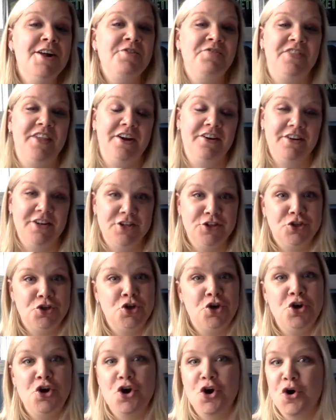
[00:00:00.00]
There is
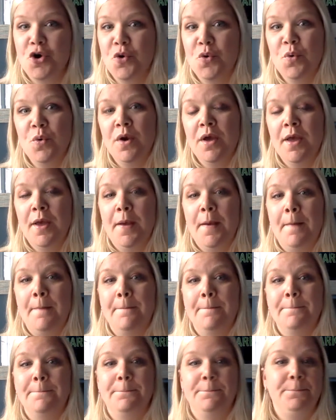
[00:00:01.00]
no
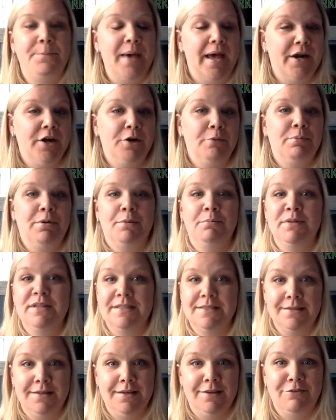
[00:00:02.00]
better
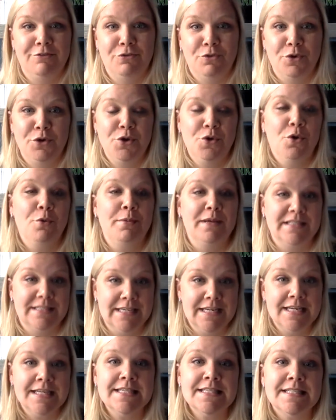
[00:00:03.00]
publicity for your
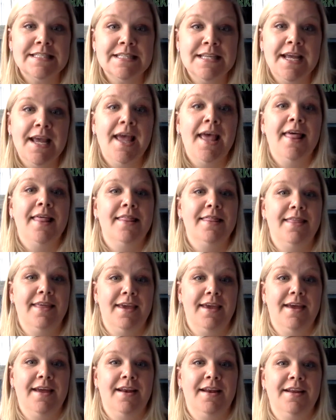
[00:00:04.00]
business
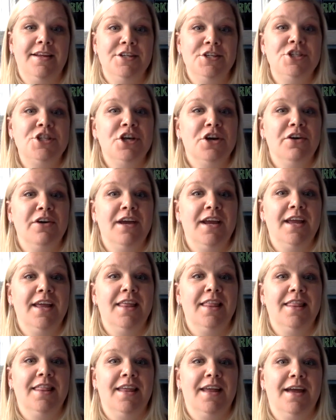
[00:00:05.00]
than
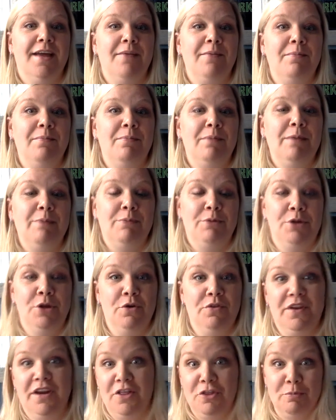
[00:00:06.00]
ensuring that people know
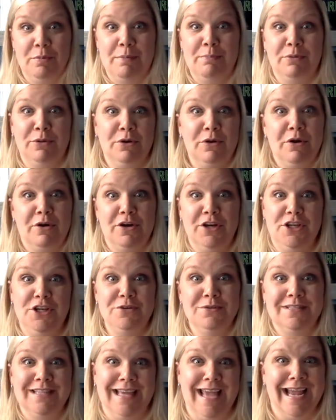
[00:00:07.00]
that other people are already
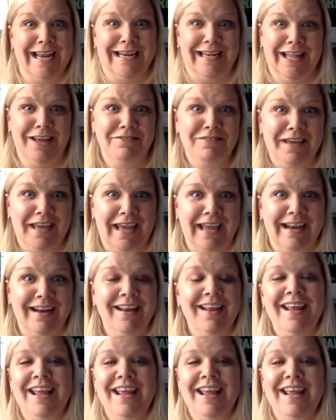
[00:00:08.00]
using and loving it.